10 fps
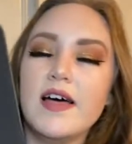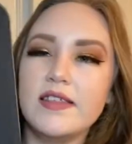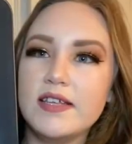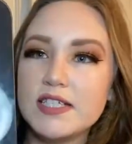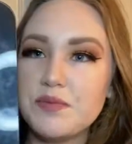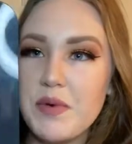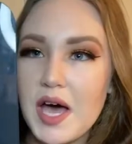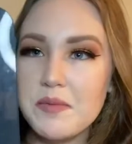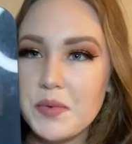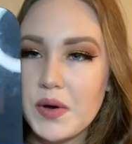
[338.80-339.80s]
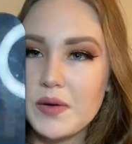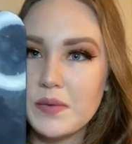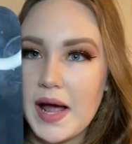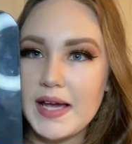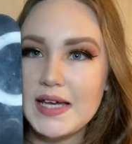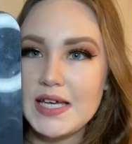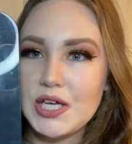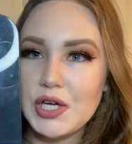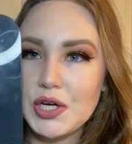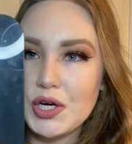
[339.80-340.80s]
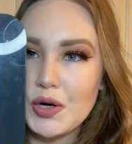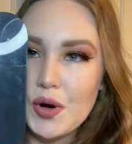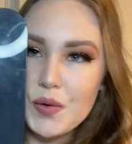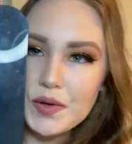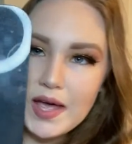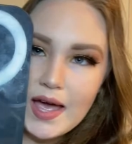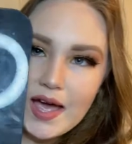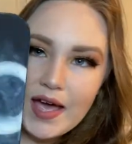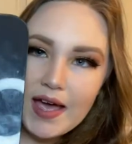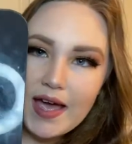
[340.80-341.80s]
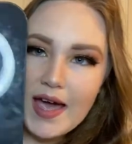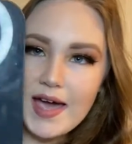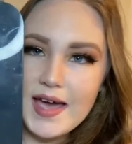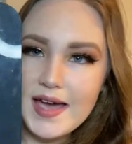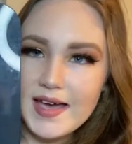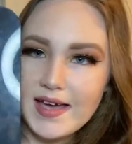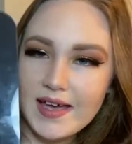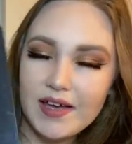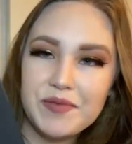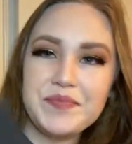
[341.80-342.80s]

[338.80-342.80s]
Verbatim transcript: this bad boy right here. Okay, hey.